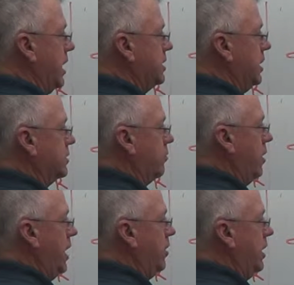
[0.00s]
that tells the
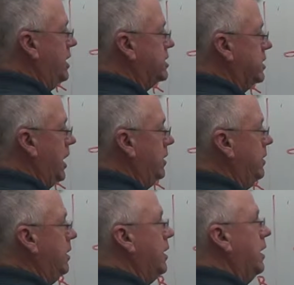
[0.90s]
Raider he's
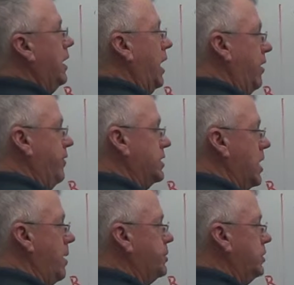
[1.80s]
setting, and if it's
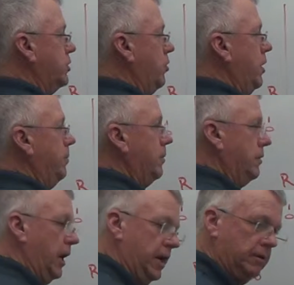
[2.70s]
option to him,
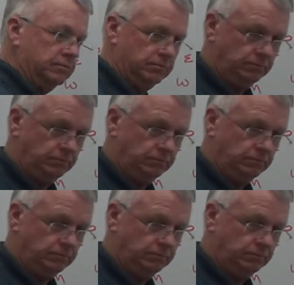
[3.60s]
then